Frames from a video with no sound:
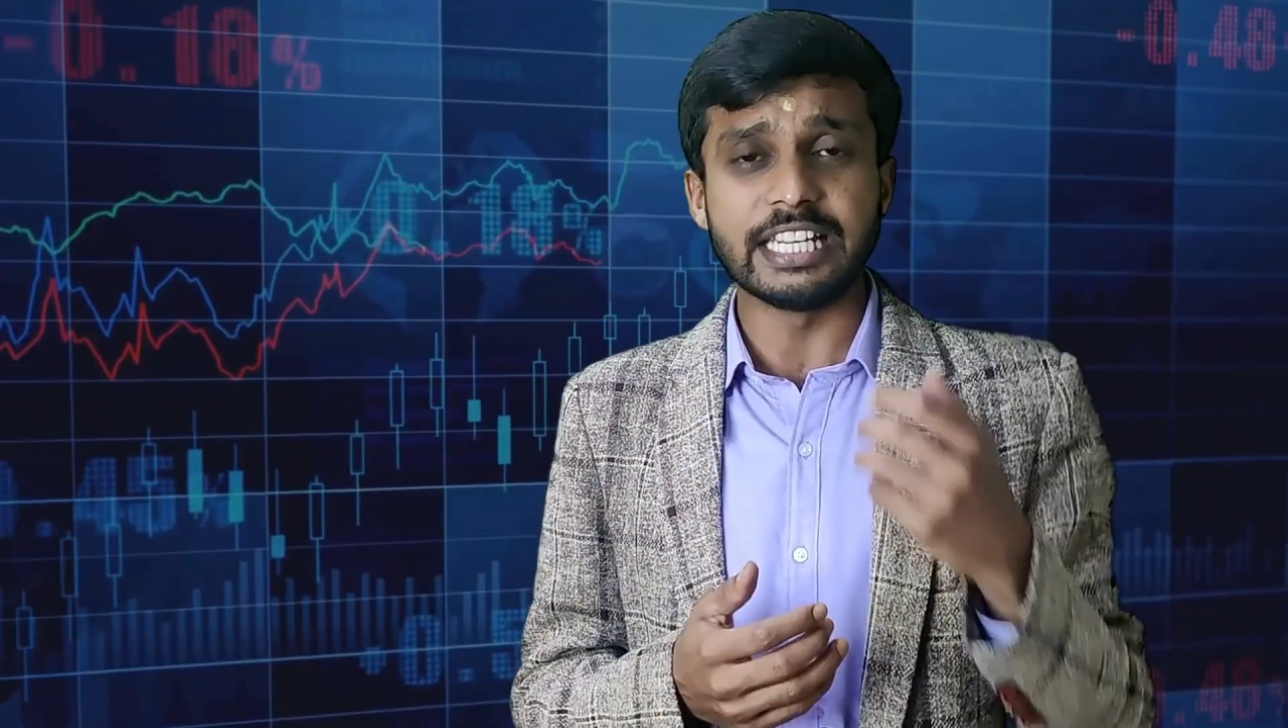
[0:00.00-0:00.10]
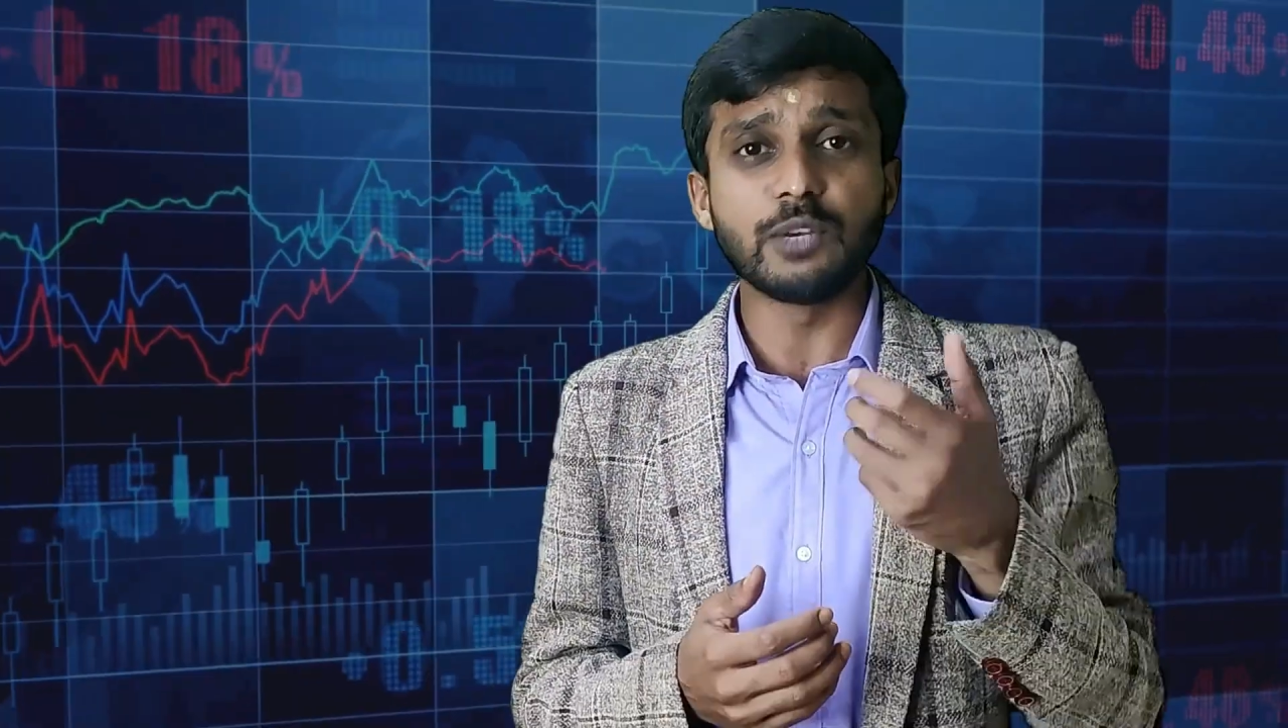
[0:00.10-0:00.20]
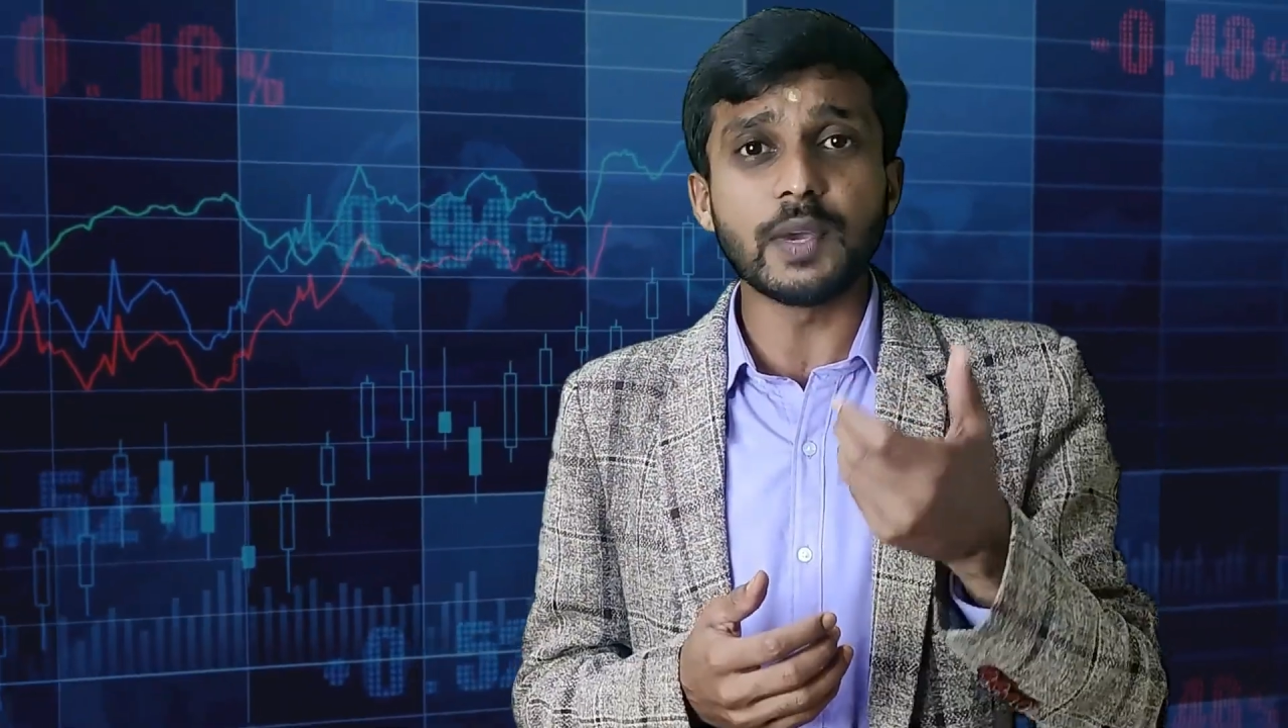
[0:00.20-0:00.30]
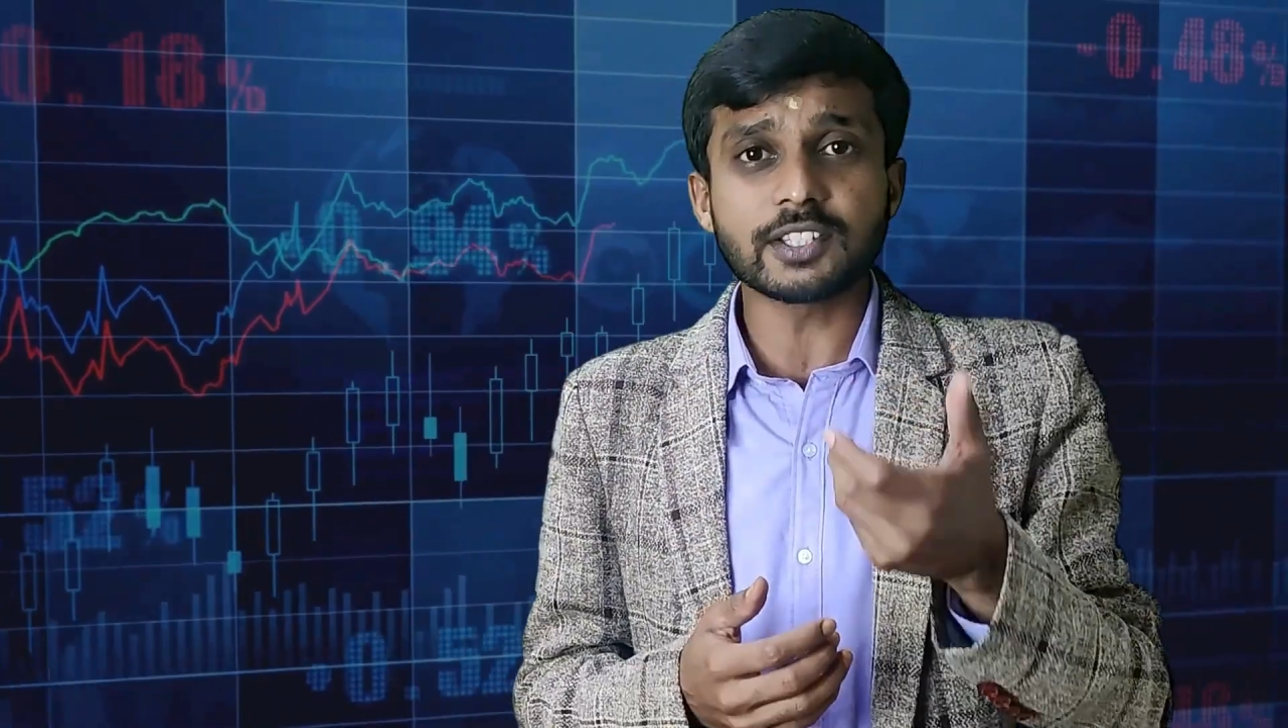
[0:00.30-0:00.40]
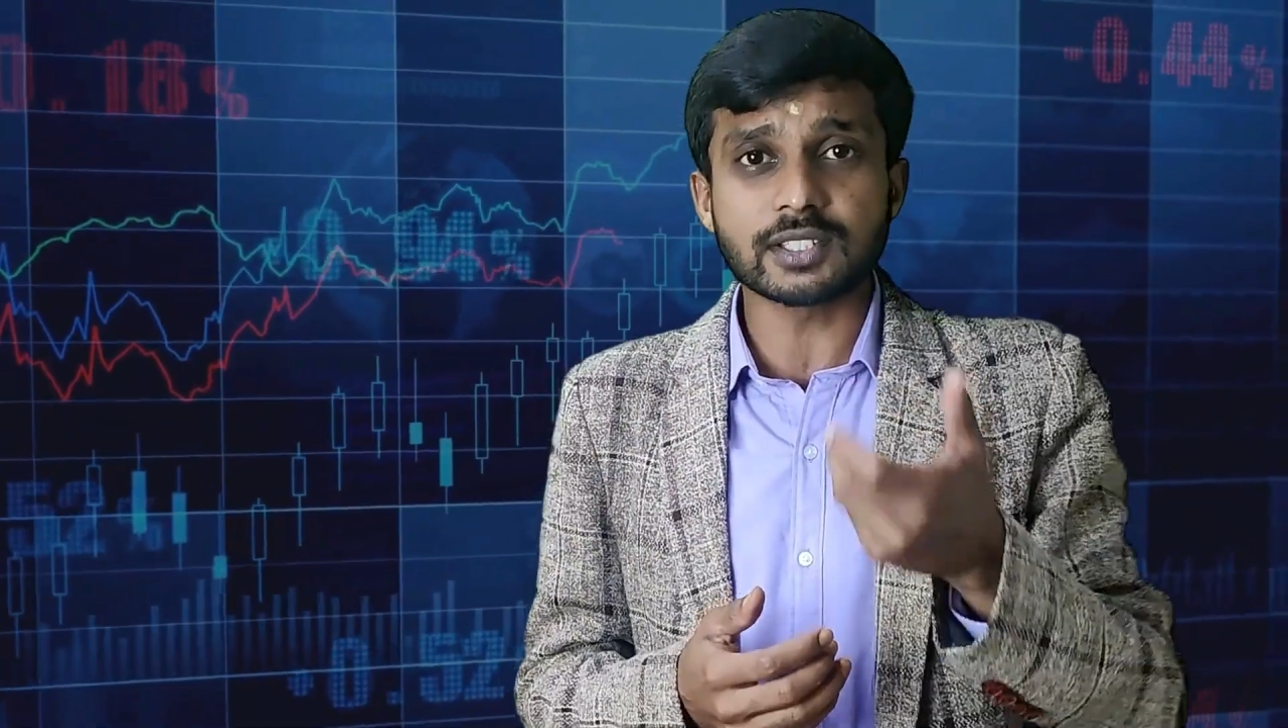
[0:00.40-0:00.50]
As
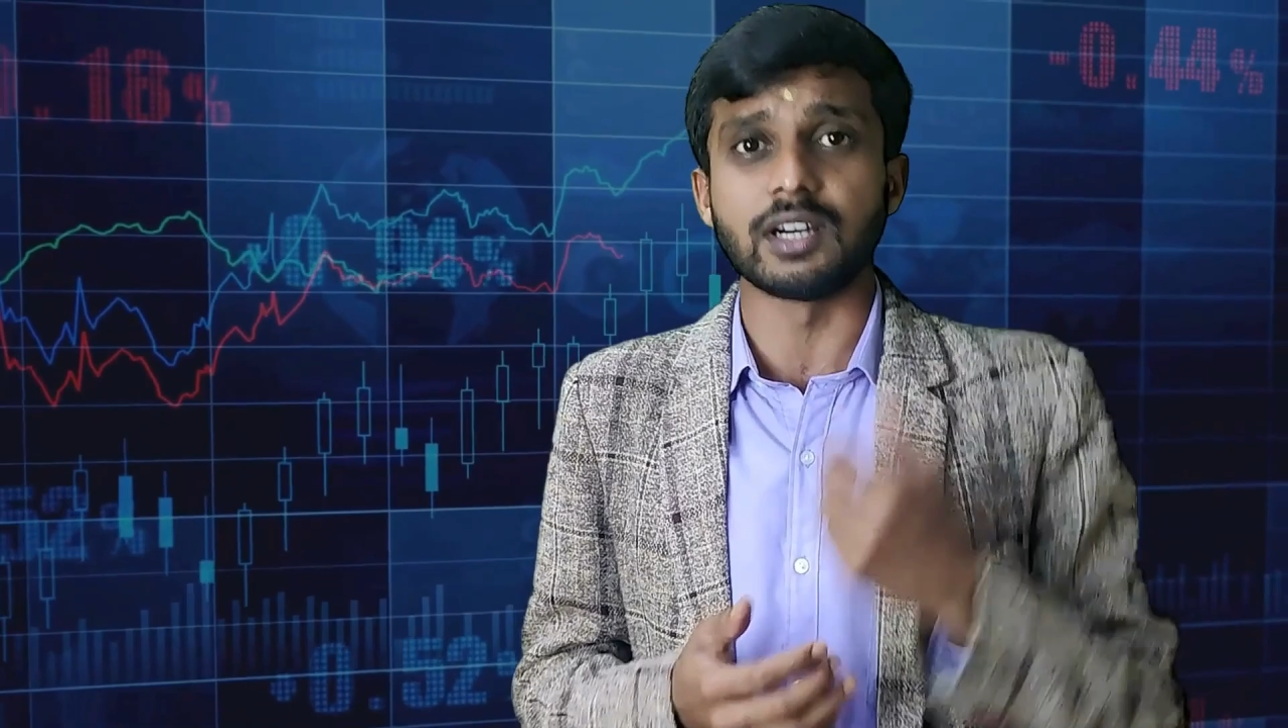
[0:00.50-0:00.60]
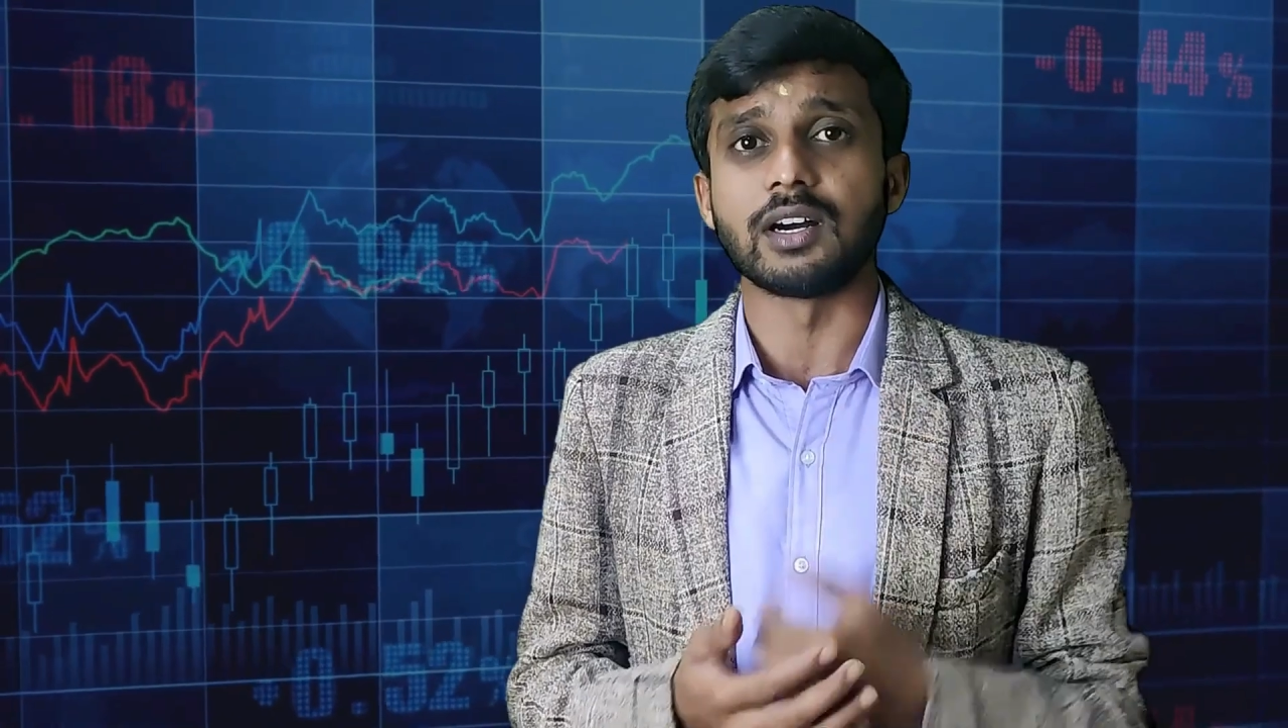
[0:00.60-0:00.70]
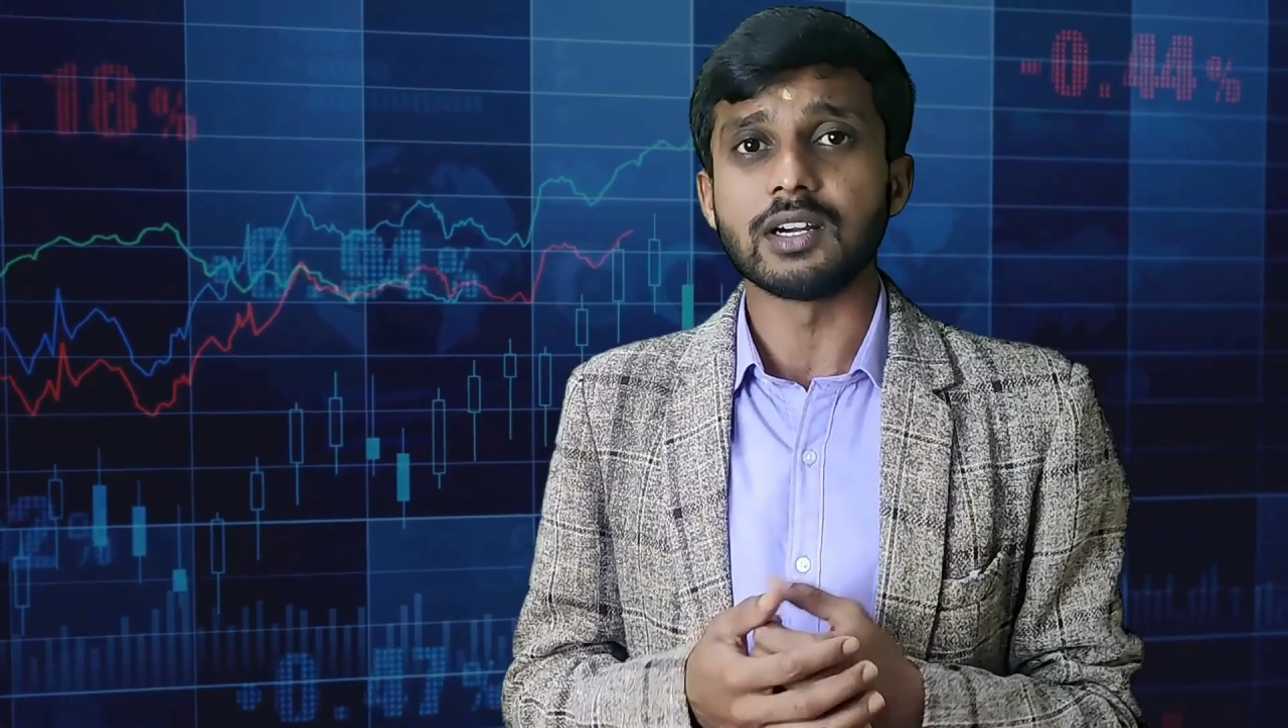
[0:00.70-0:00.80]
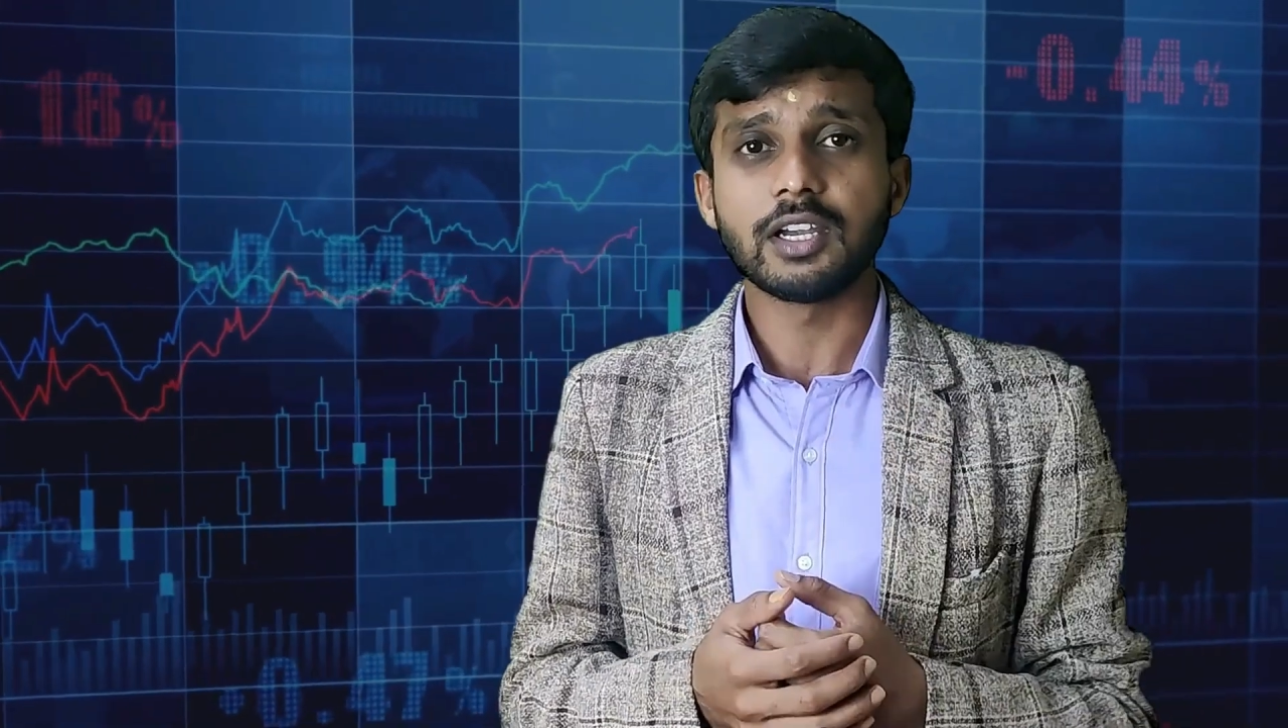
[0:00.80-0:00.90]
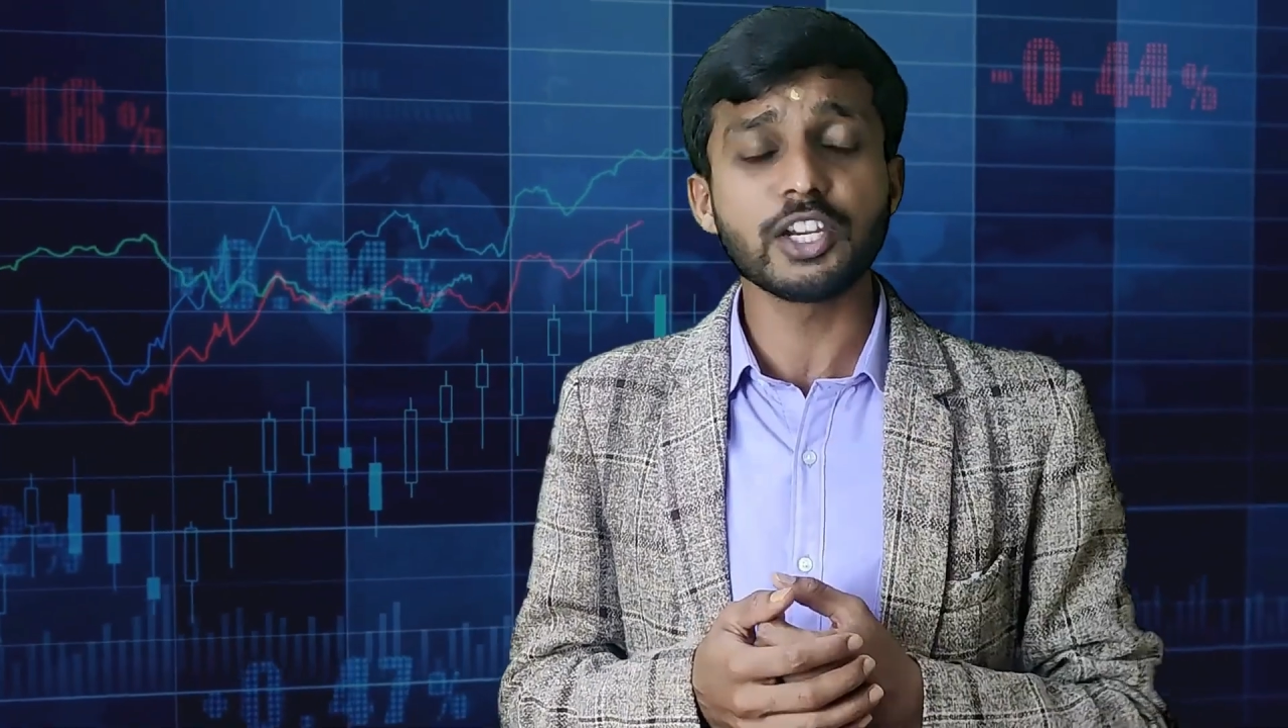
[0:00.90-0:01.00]
an
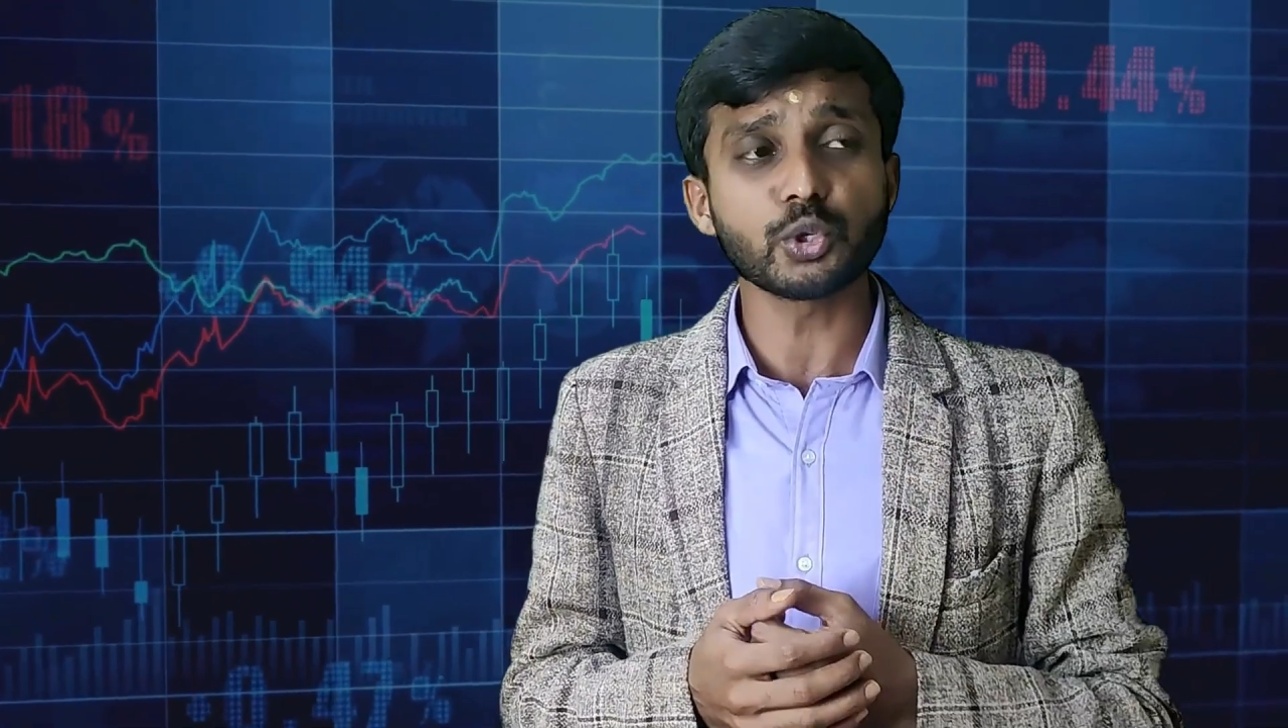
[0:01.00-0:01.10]
investor,